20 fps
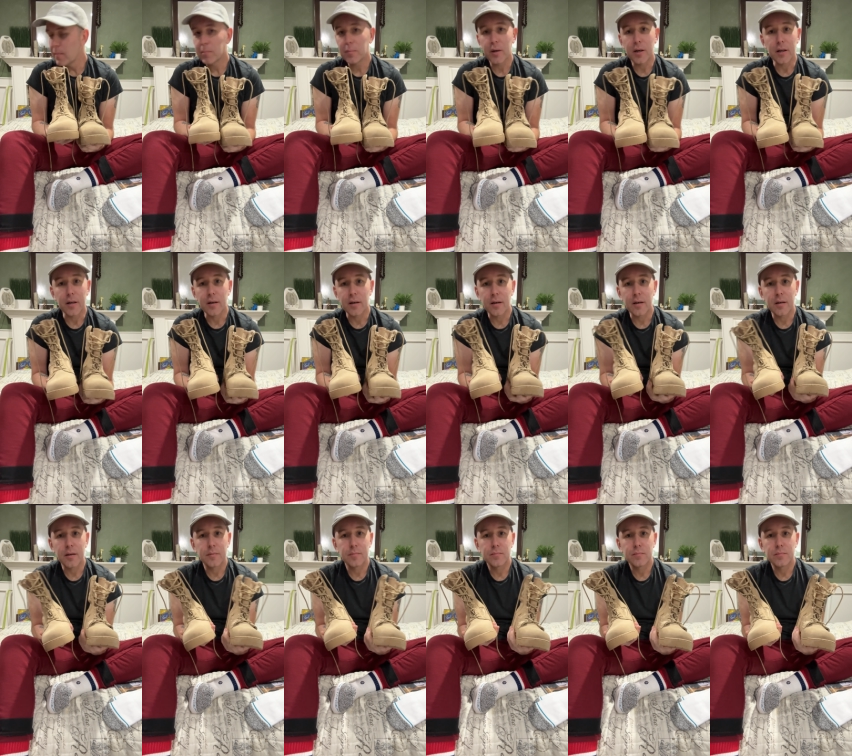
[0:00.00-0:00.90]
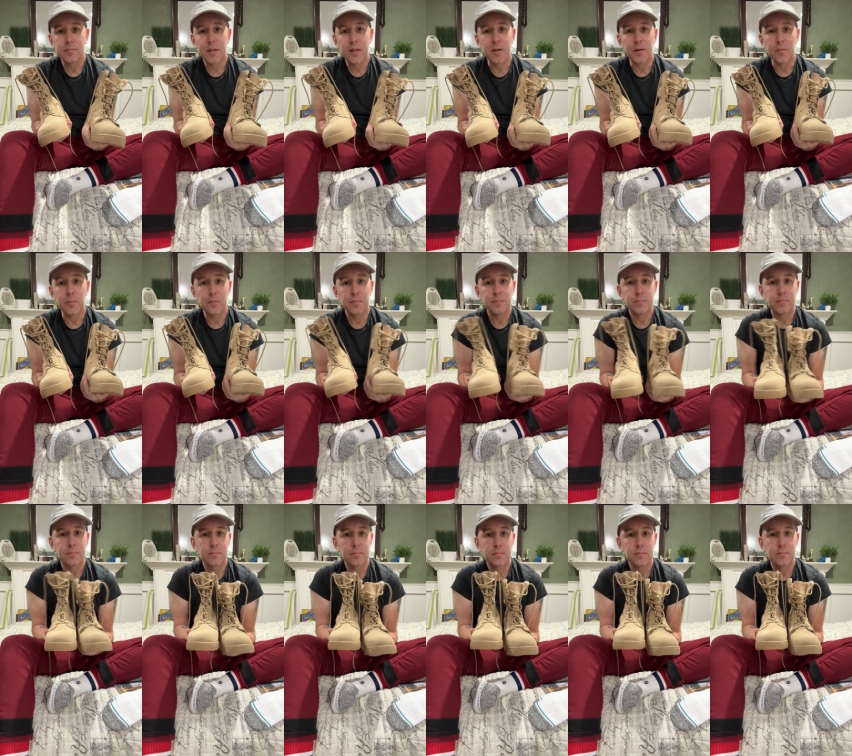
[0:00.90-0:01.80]
But, you know,
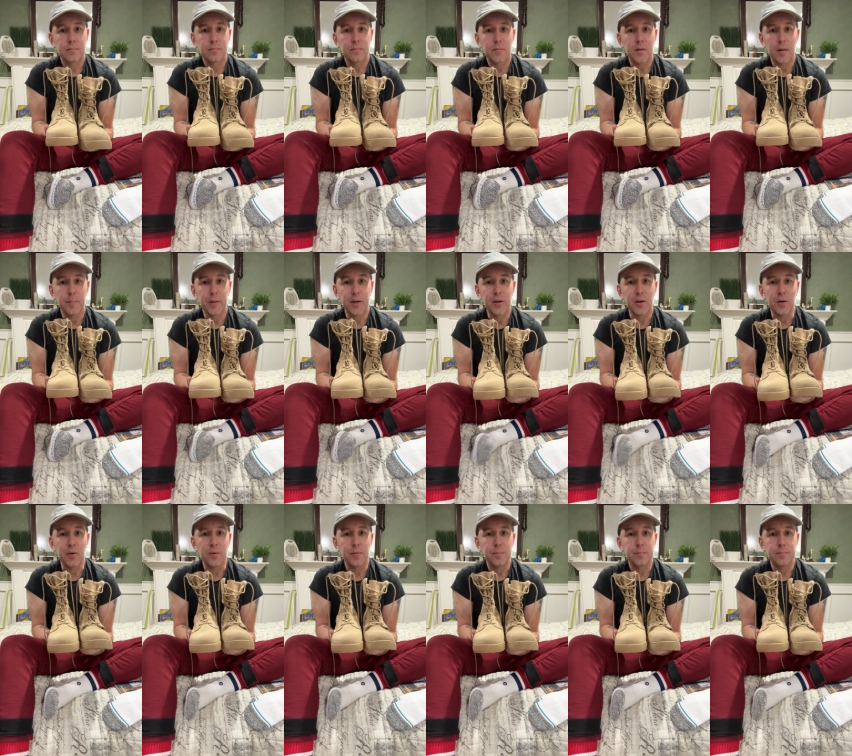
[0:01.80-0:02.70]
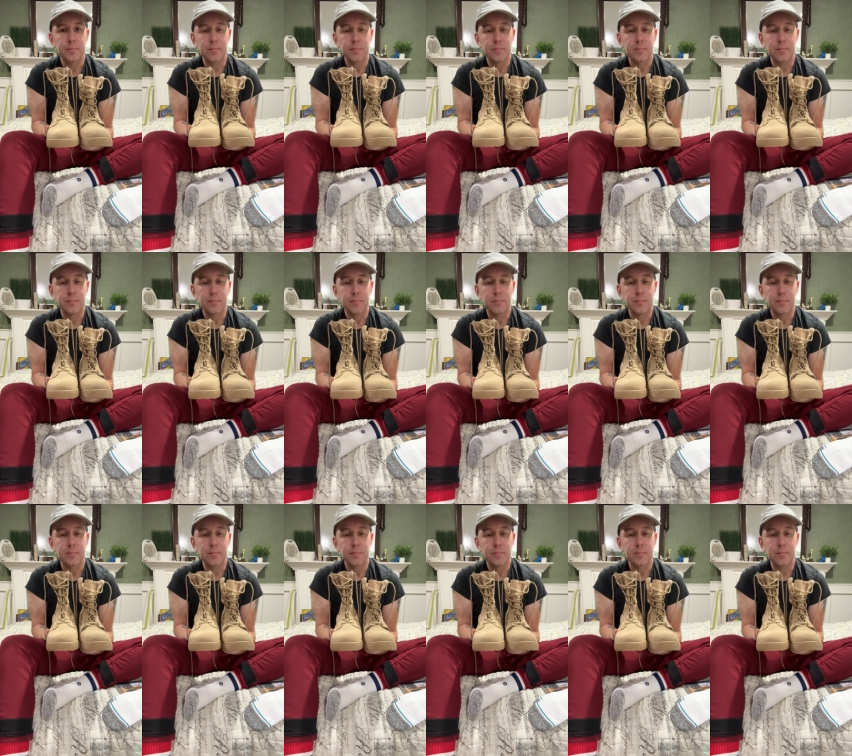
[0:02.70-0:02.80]
let me know